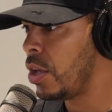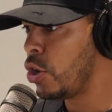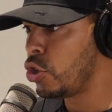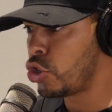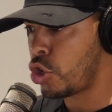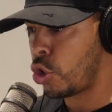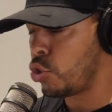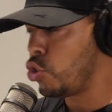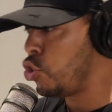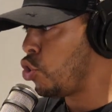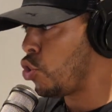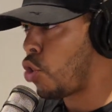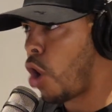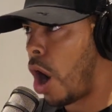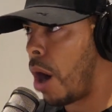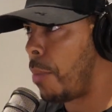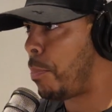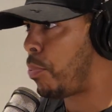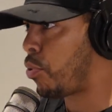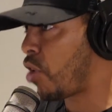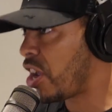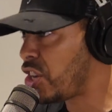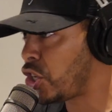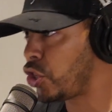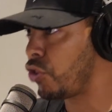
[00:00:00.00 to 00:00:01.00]
So you got
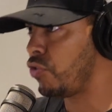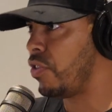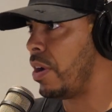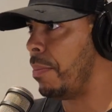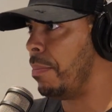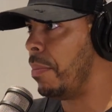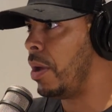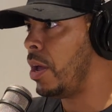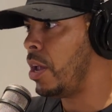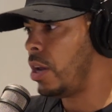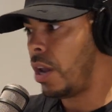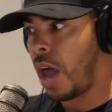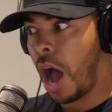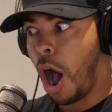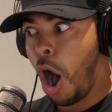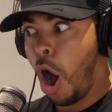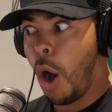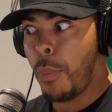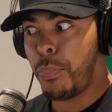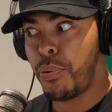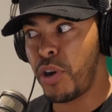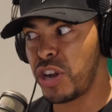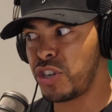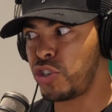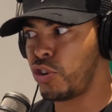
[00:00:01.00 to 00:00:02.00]
to pressure him. Like,
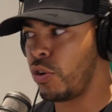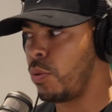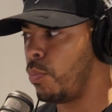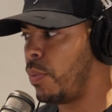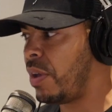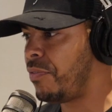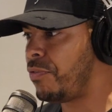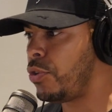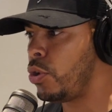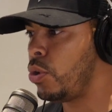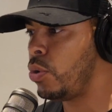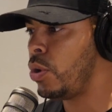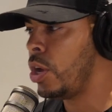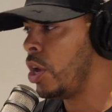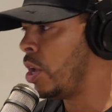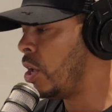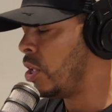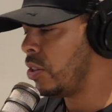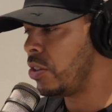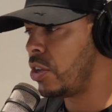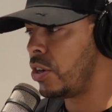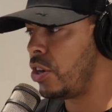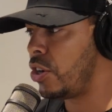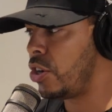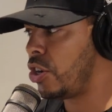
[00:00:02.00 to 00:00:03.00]
I'll pressure him with you.
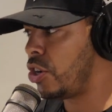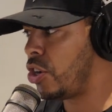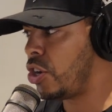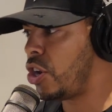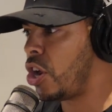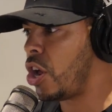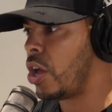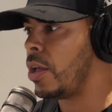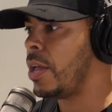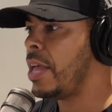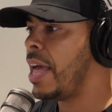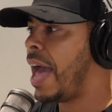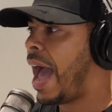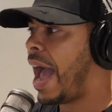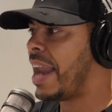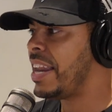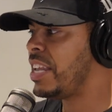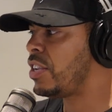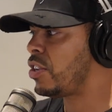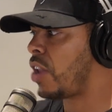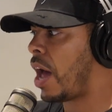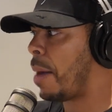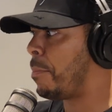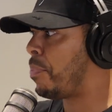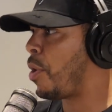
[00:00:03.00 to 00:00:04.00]
And
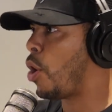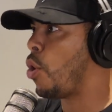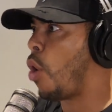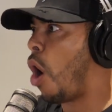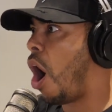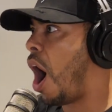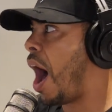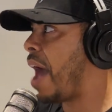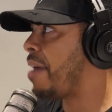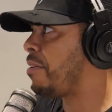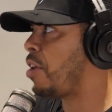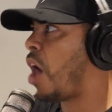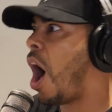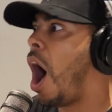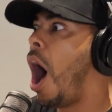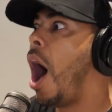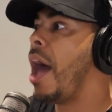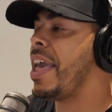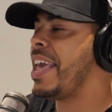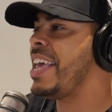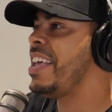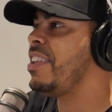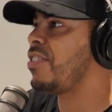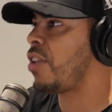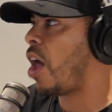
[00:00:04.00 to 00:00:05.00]
he's like, bro,
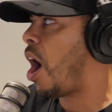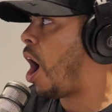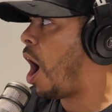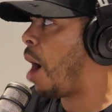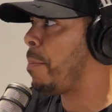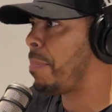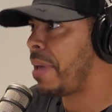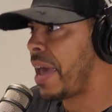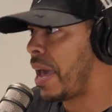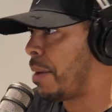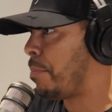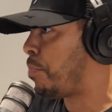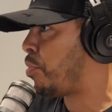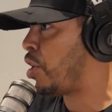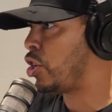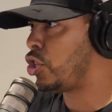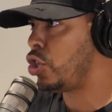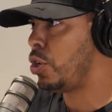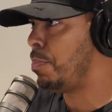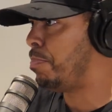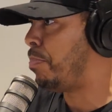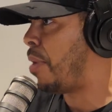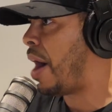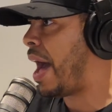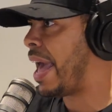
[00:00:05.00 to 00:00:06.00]
he's like, I'm getting
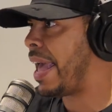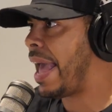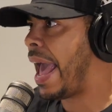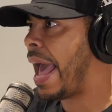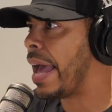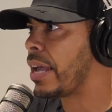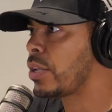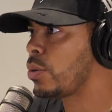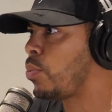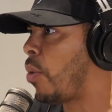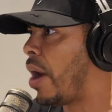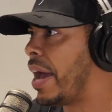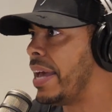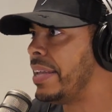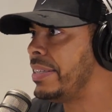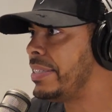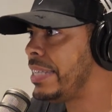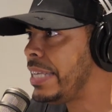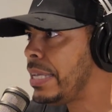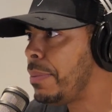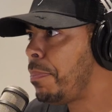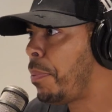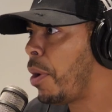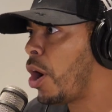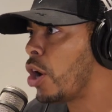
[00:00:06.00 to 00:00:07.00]
pressured by X, Y, and
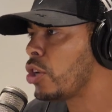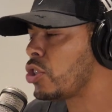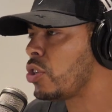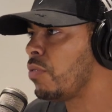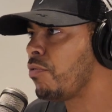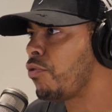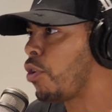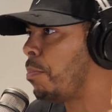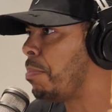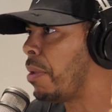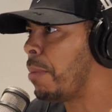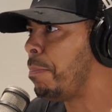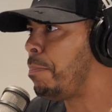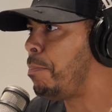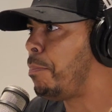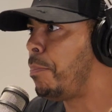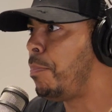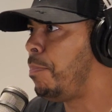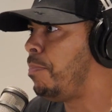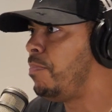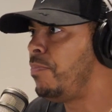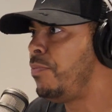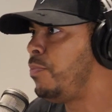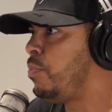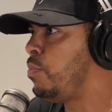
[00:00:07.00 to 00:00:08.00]
Z person from
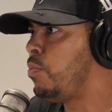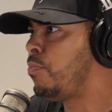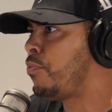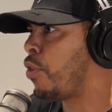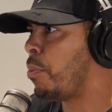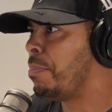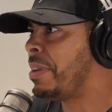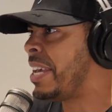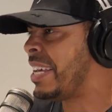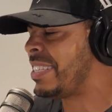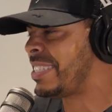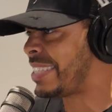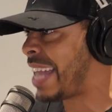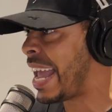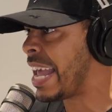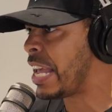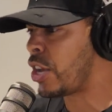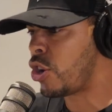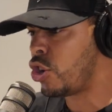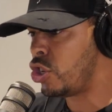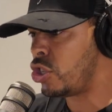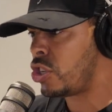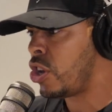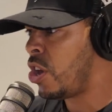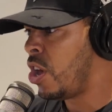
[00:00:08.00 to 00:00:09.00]
the estate
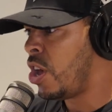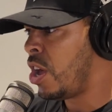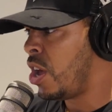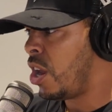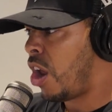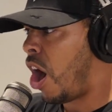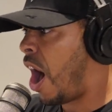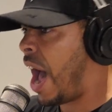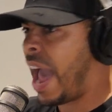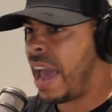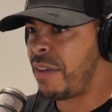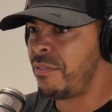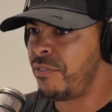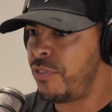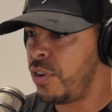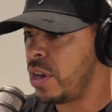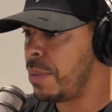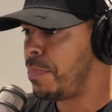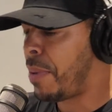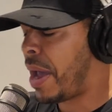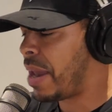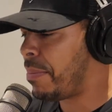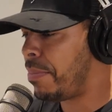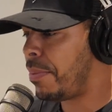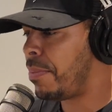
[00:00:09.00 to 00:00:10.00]
because I hadn't fully
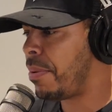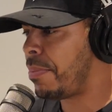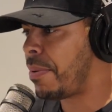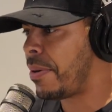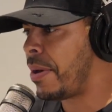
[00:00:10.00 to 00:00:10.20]
paid.